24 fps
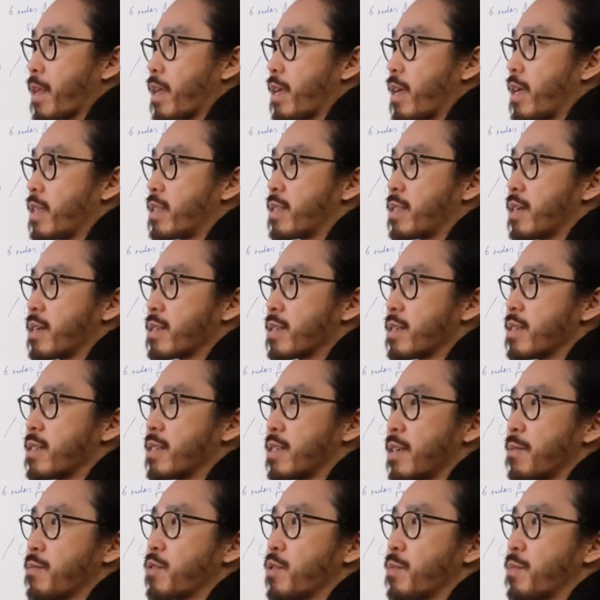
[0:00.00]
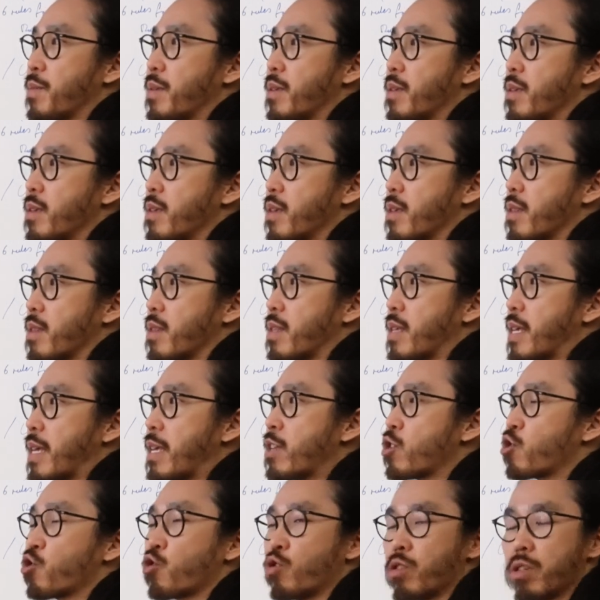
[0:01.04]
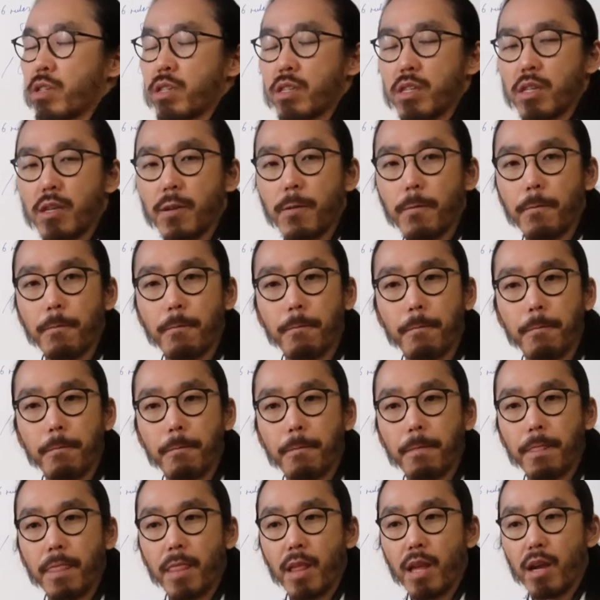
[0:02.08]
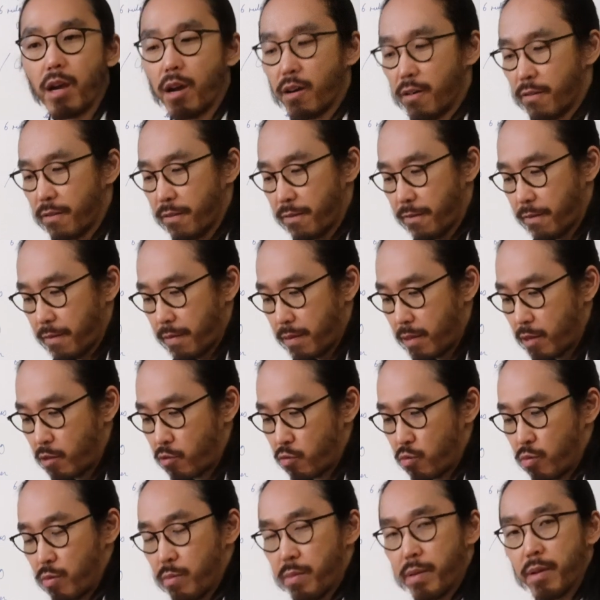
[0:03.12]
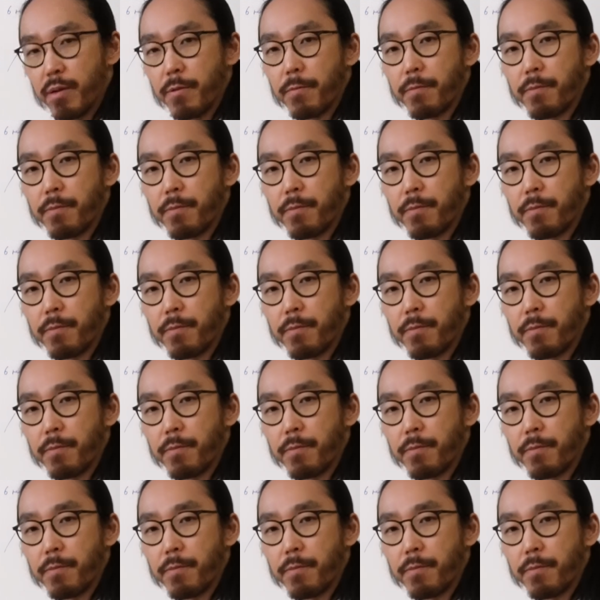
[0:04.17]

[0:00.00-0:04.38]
it doesn't seem to be the interest of the group,